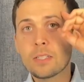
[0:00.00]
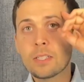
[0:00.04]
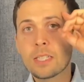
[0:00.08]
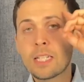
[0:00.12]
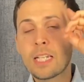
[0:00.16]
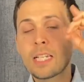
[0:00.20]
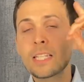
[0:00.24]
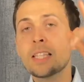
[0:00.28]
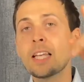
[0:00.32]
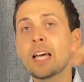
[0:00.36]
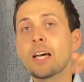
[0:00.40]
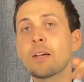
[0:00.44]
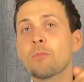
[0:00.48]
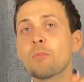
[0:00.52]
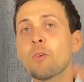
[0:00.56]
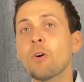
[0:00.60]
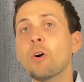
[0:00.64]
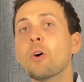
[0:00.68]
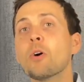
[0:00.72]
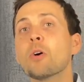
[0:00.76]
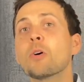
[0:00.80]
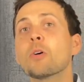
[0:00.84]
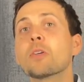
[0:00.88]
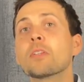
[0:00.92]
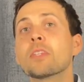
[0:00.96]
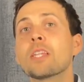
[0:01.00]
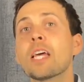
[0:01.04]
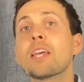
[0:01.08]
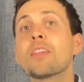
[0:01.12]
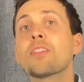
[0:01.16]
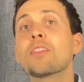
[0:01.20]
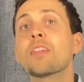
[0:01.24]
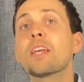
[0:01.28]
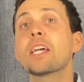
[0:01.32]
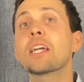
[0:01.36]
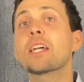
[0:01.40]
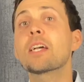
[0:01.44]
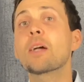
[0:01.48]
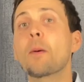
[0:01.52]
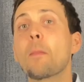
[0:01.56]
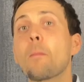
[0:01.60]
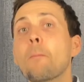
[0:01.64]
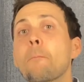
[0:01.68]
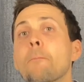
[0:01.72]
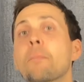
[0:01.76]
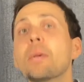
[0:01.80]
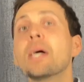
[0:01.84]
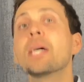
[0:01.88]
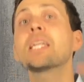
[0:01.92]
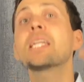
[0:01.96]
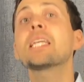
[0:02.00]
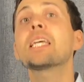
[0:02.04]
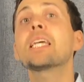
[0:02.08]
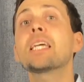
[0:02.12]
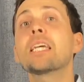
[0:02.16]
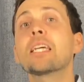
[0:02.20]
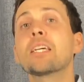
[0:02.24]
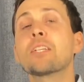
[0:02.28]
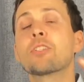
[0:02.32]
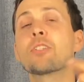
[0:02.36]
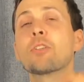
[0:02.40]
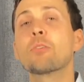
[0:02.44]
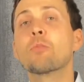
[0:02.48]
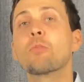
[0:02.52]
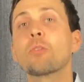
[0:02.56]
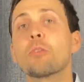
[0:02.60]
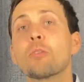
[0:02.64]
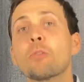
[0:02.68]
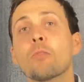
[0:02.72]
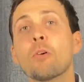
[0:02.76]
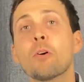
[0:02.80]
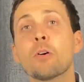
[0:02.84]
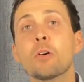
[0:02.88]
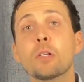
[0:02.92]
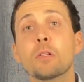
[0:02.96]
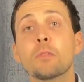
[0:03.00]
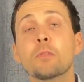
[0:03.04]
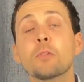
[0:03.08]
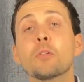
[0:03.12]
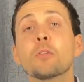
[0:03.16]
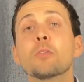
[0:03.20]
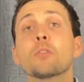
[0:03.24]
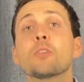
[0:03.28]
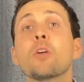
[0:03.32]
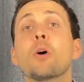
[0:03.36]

get that wrong. They think money is the root of all evil.